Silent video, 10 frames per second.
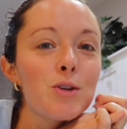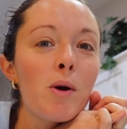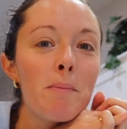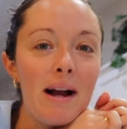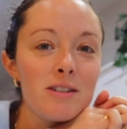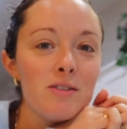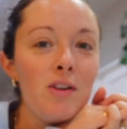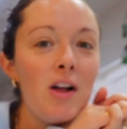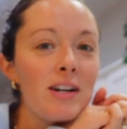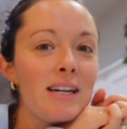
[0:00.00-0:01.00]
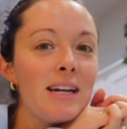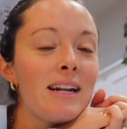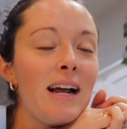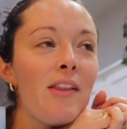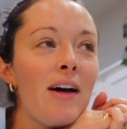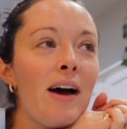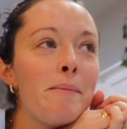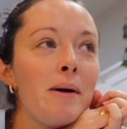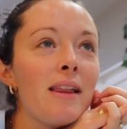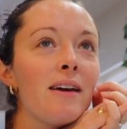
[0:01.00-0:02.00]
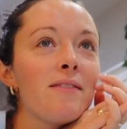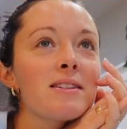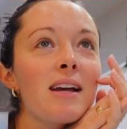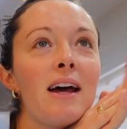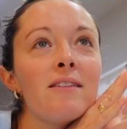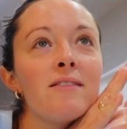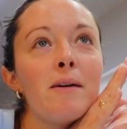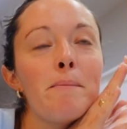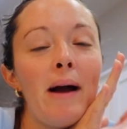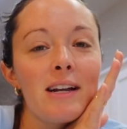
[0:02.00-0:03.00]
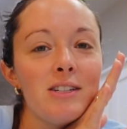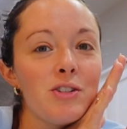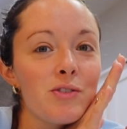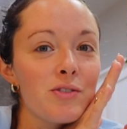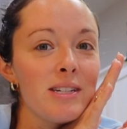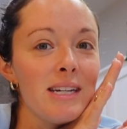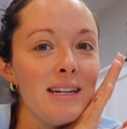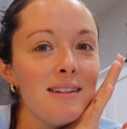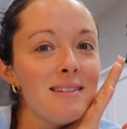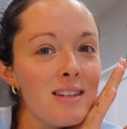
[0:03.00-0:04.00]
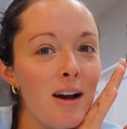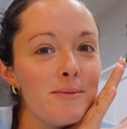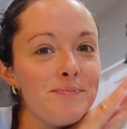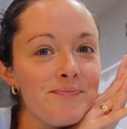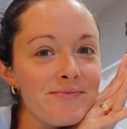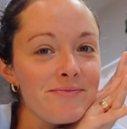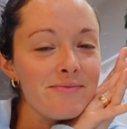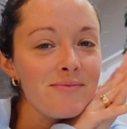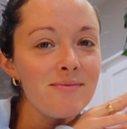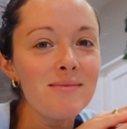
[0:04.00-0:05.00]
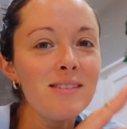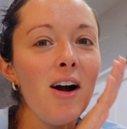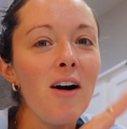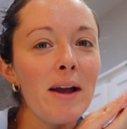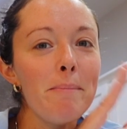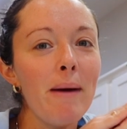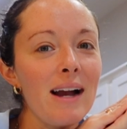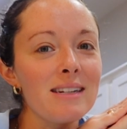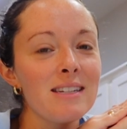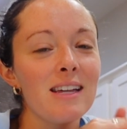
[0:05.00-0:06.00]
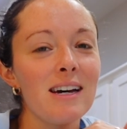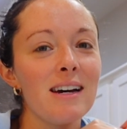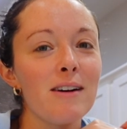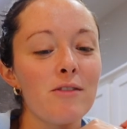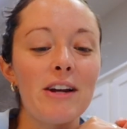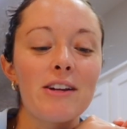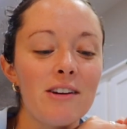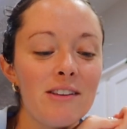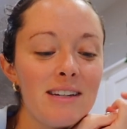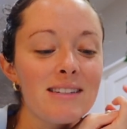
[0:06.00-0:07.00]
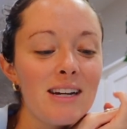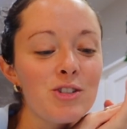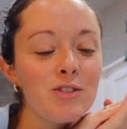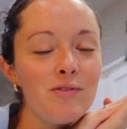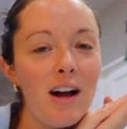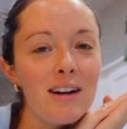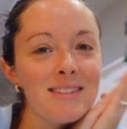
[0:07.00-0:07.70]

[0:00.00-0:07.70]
we're back to vlogging now that my life is kind of back into routine. So I'll get back to the regularly scheduled vlog.